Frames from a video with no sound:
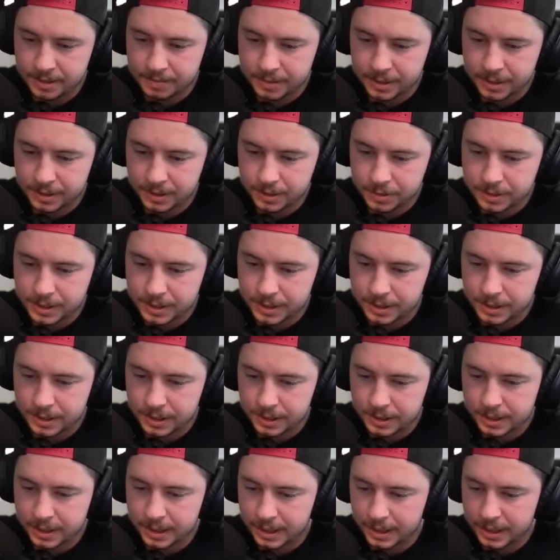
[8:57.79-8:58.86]
but it goes to the
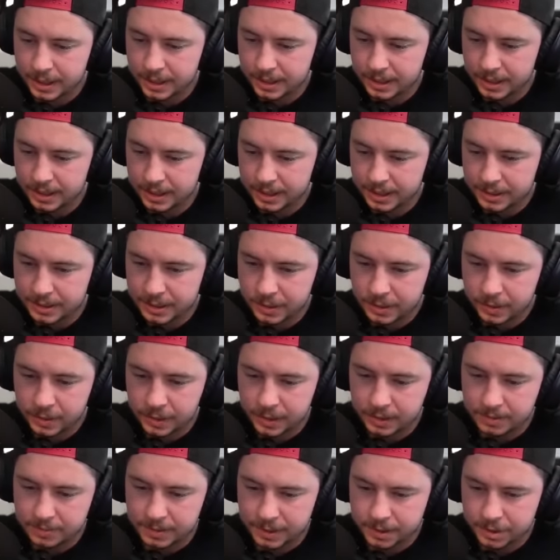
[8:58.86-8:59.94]
King and not the
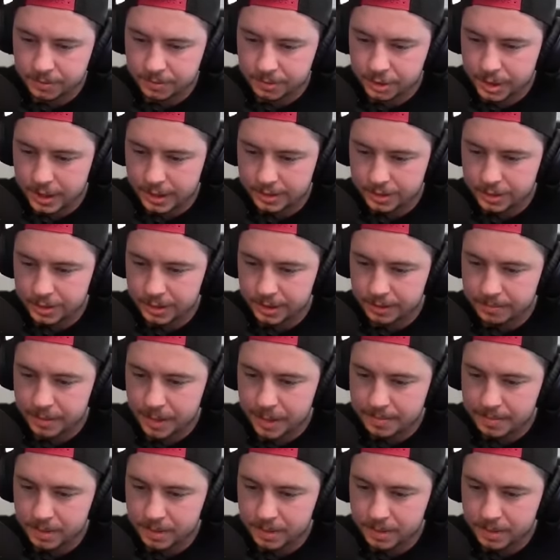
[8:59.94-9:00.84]
Queen, but the Super Dragons are still going to pop it